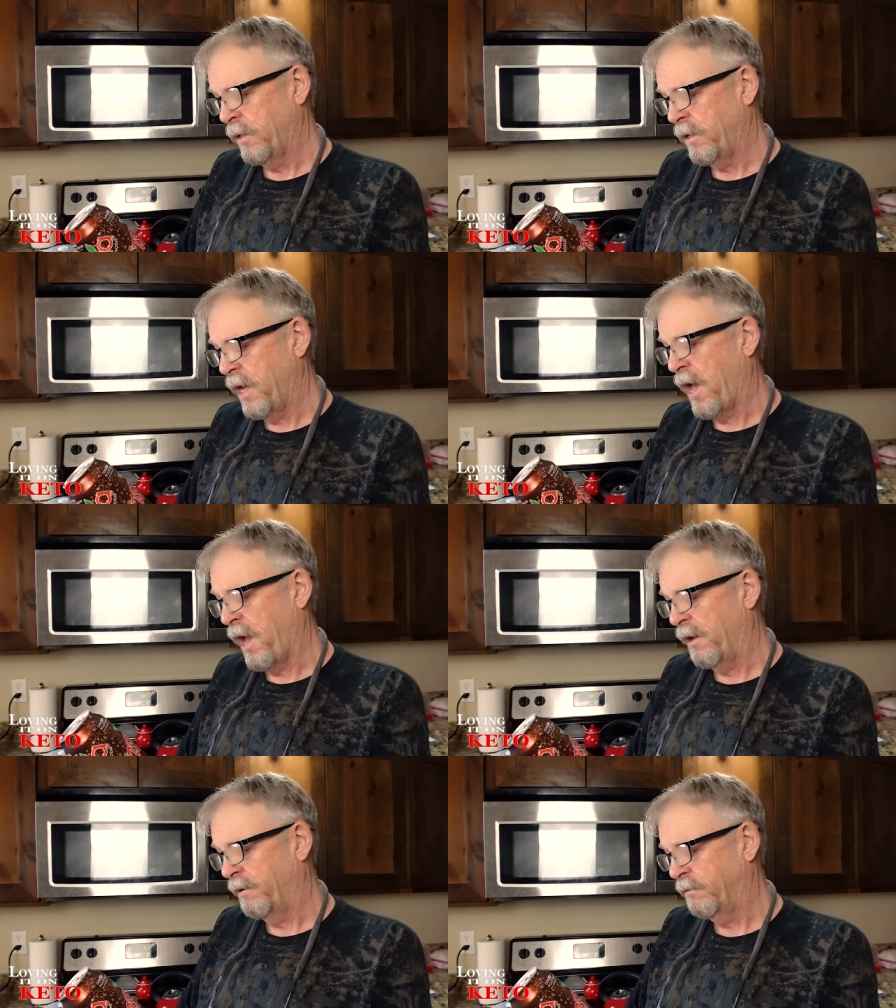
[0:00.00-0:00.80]

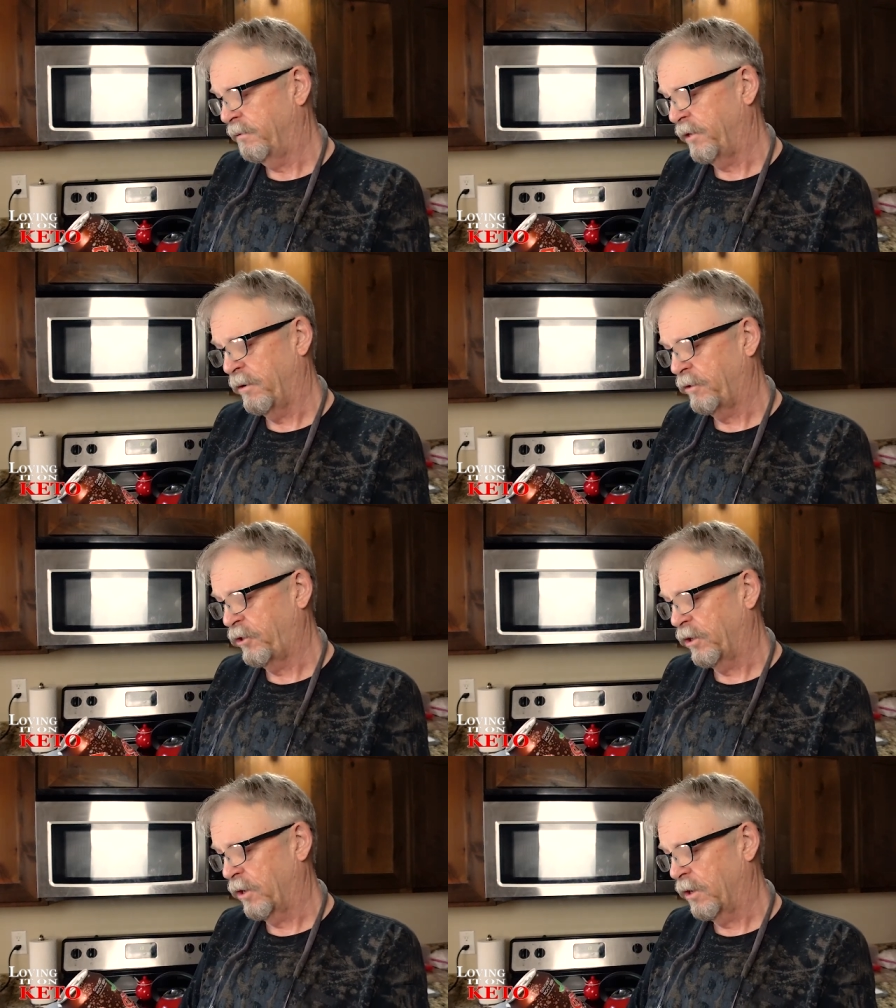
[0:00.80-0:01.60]
Yeah, zero
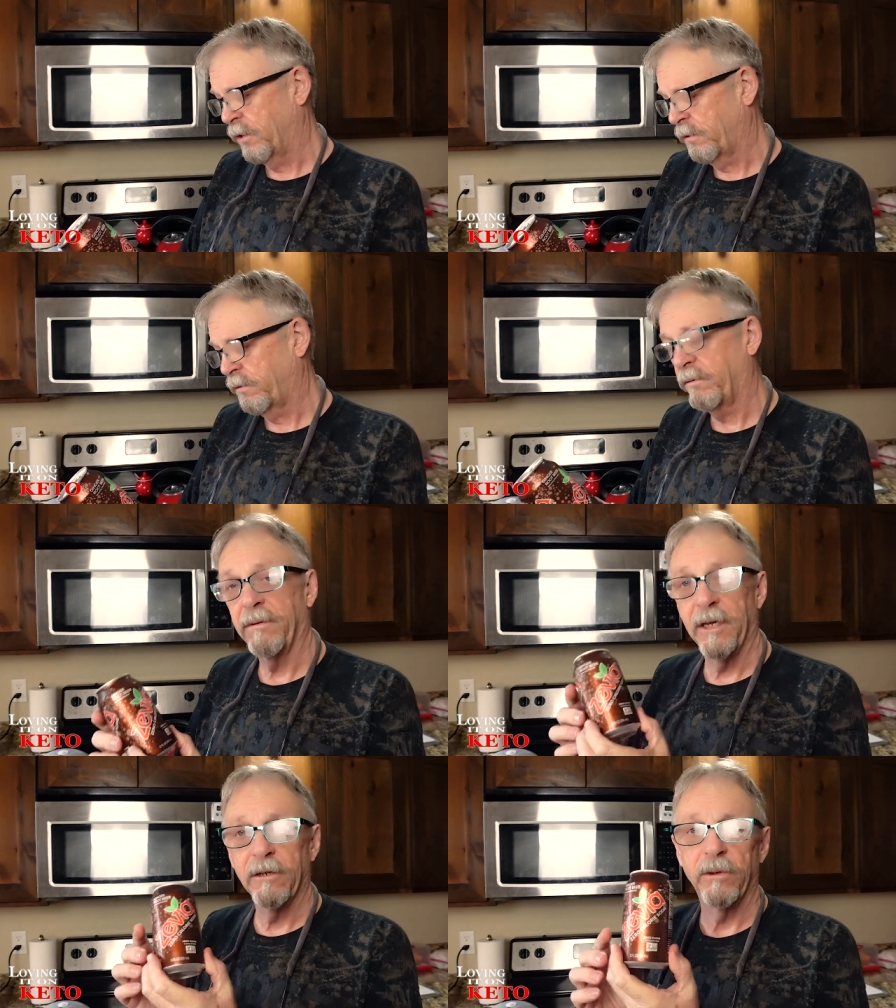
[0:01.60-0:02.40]
sugar.
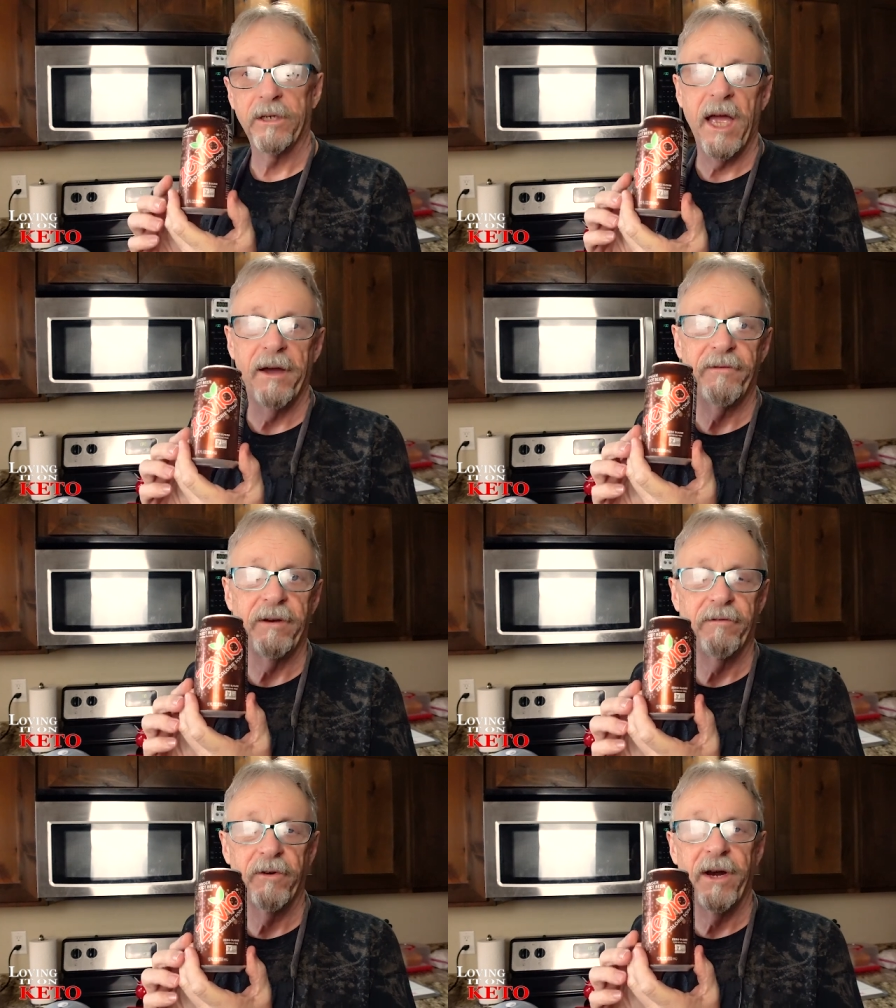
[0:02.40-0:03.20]
This one's
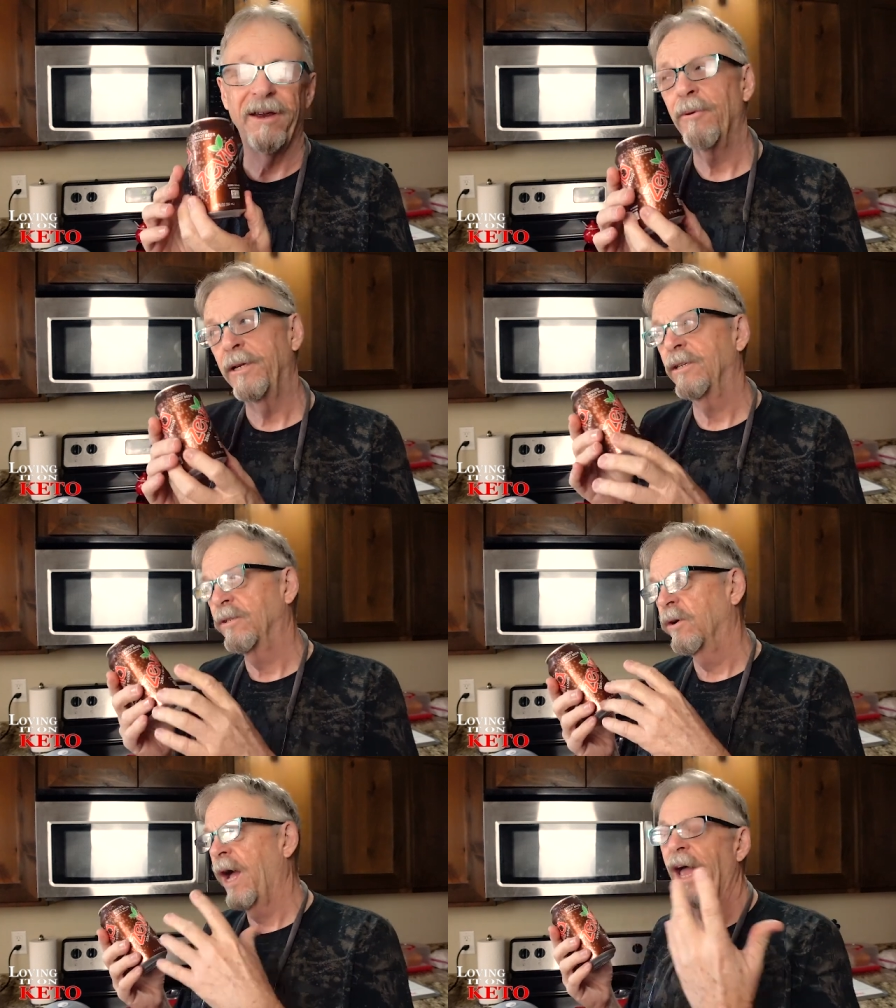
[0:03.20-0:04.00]
caffeine free, which is,
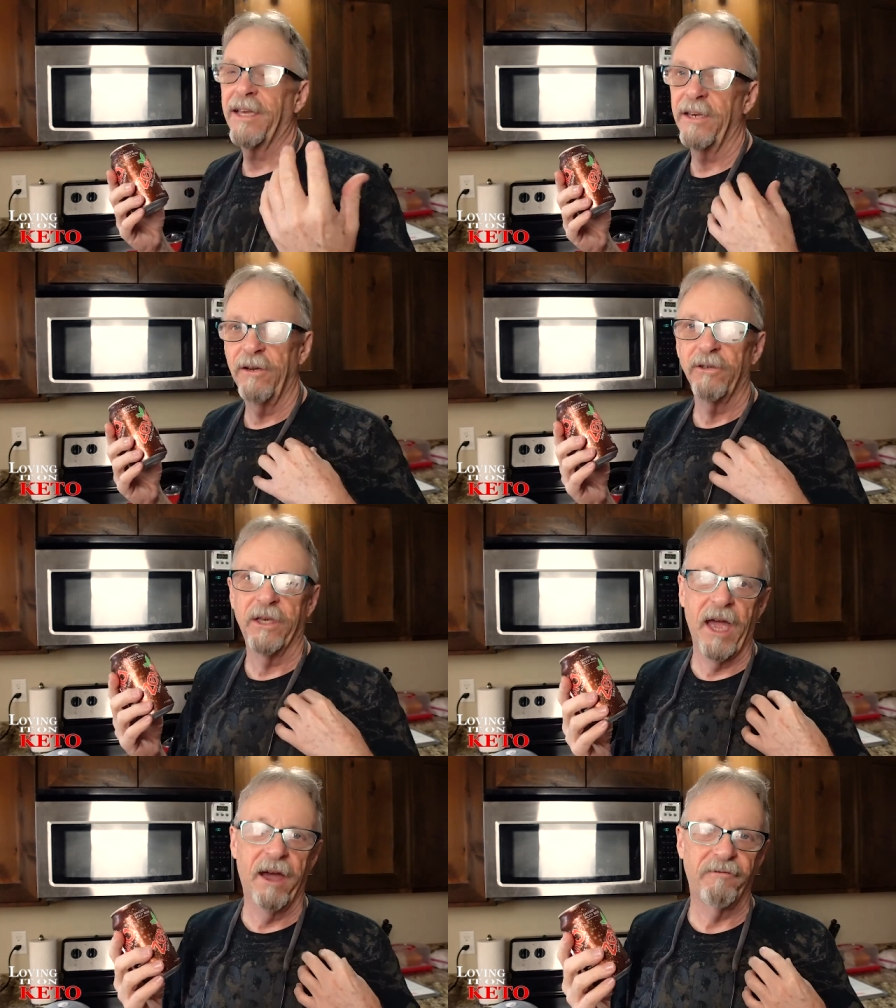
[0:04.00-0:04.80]
I could use the
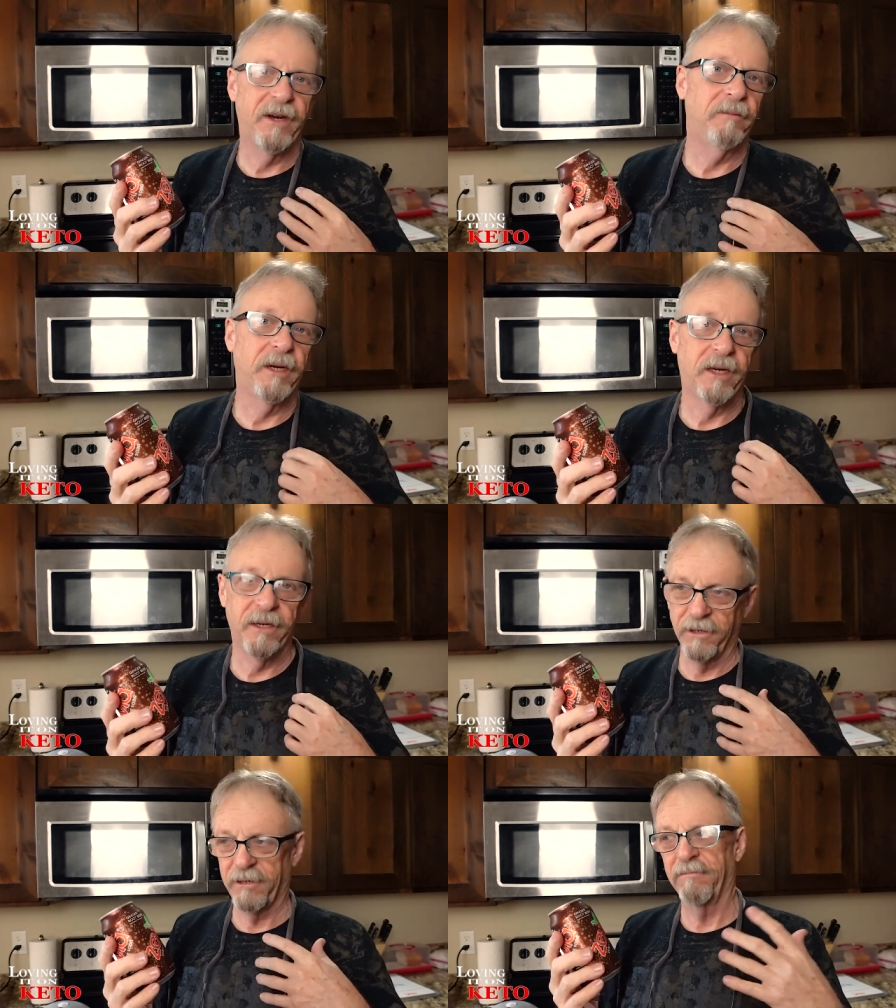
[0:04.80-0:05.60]
caffeine
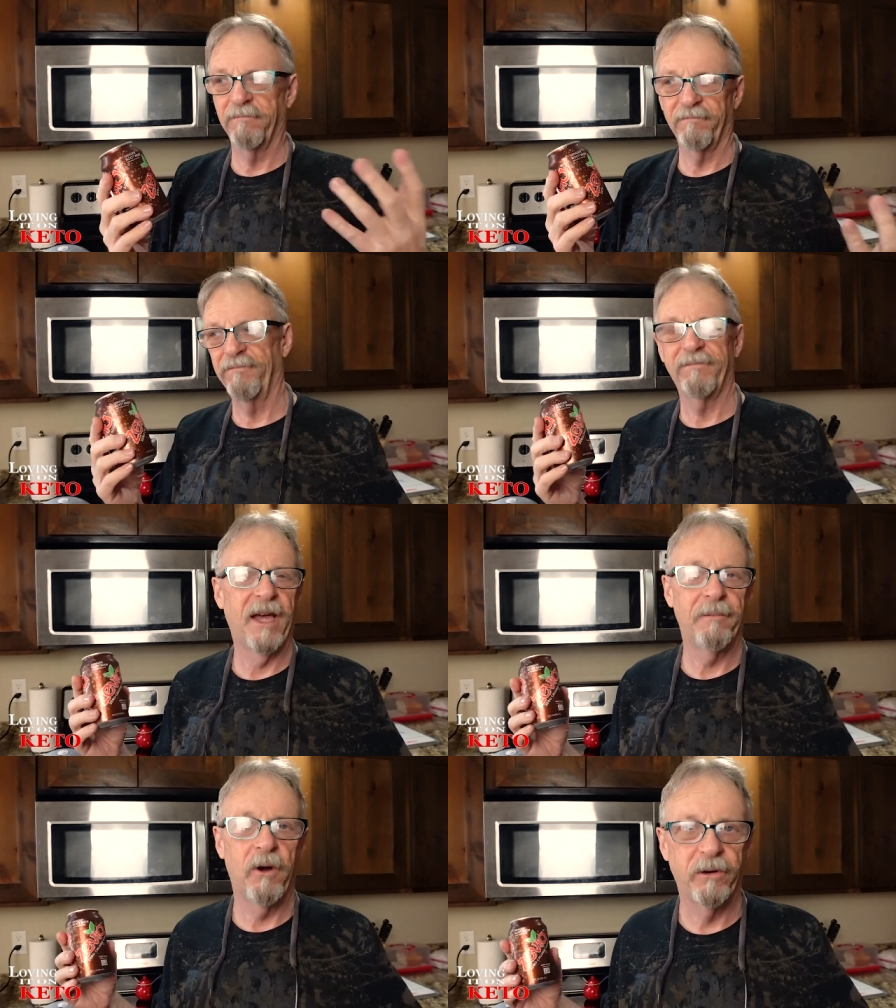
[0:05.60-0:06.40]
because
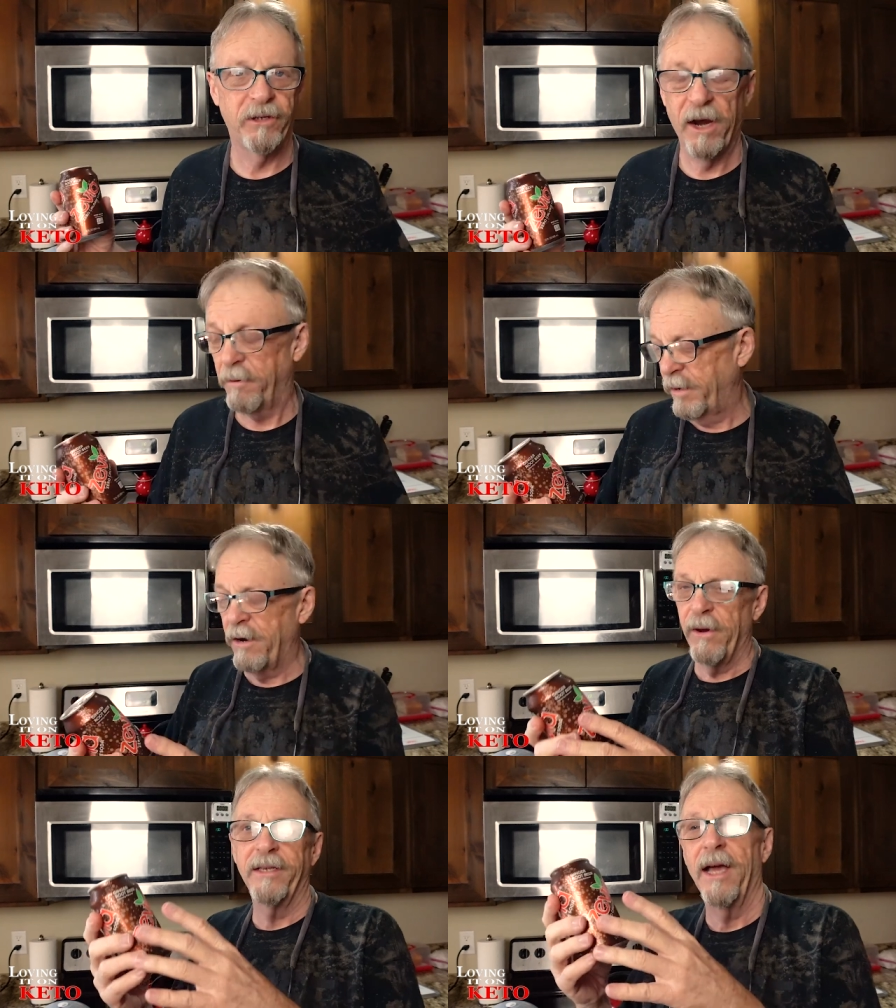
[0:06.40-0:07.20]
I'm always tired. But
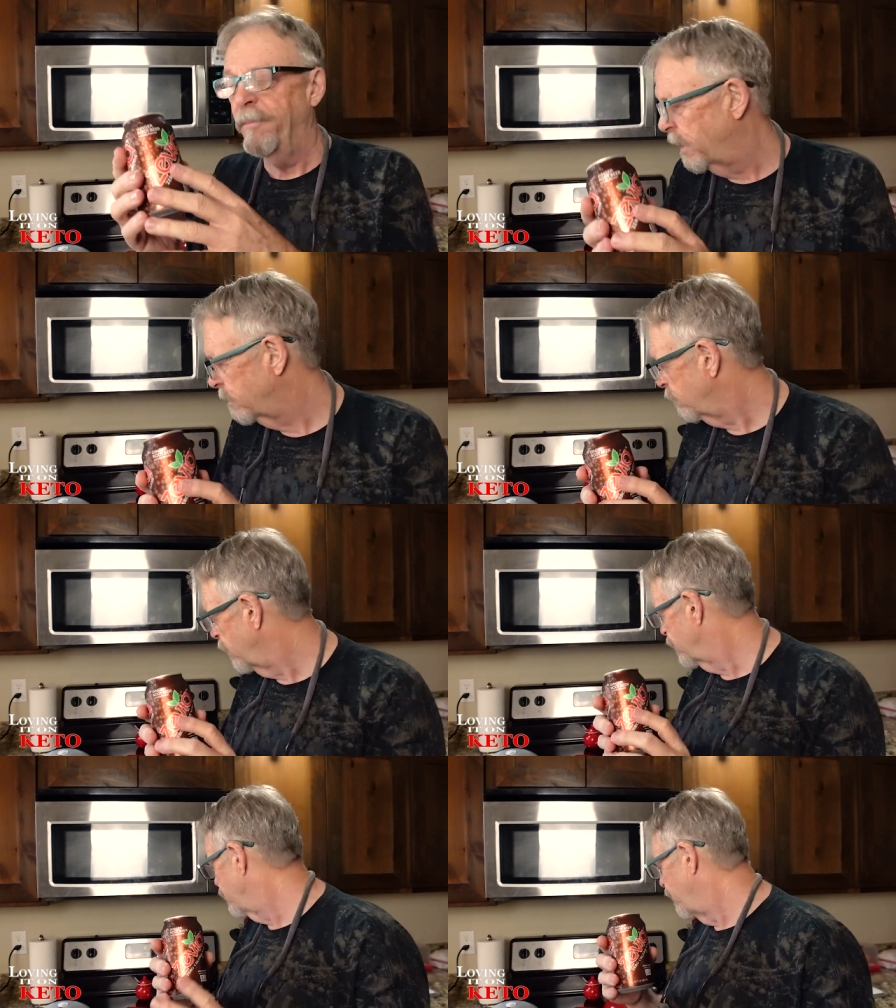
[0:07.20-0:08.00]
anyways, I'm gonna,
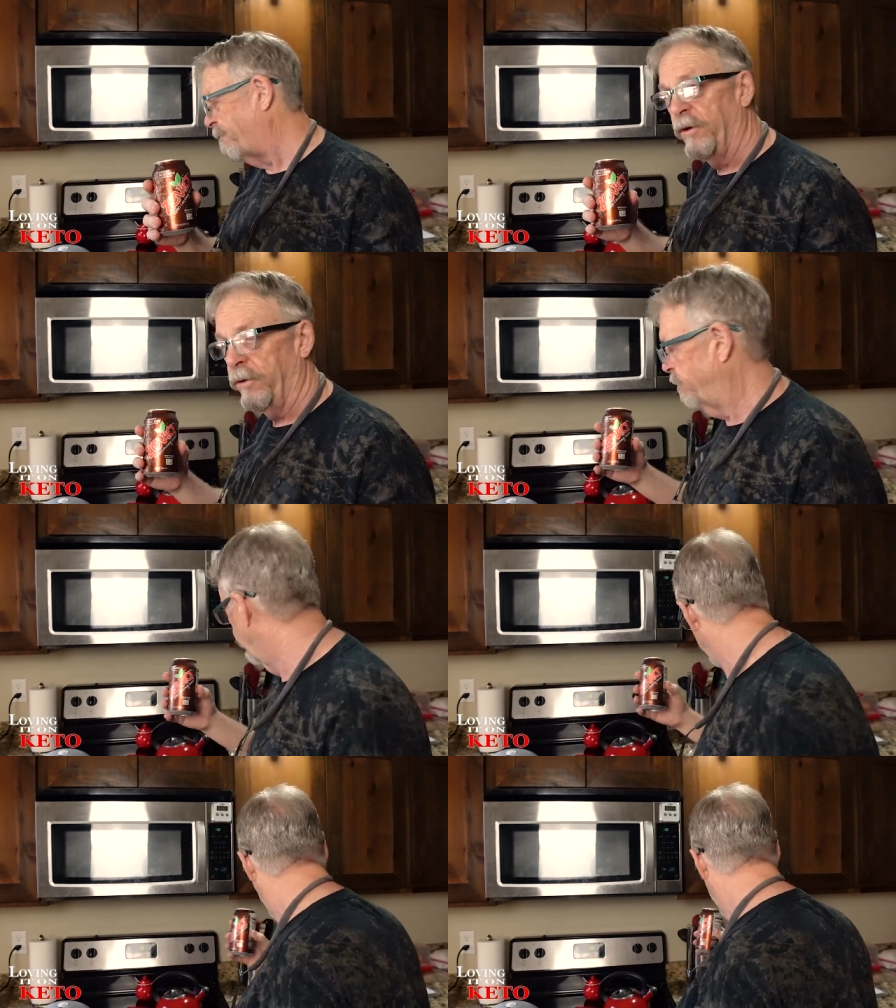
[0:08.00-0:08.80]
where's my food?
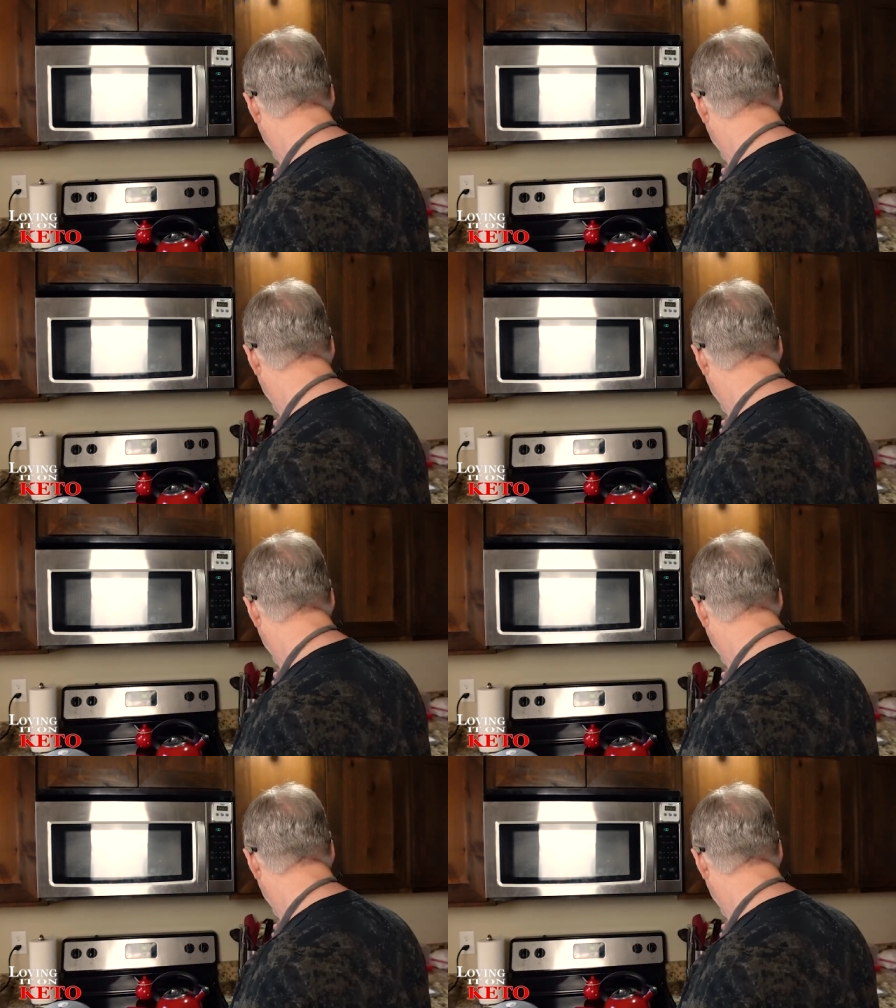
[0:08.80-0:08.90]
Where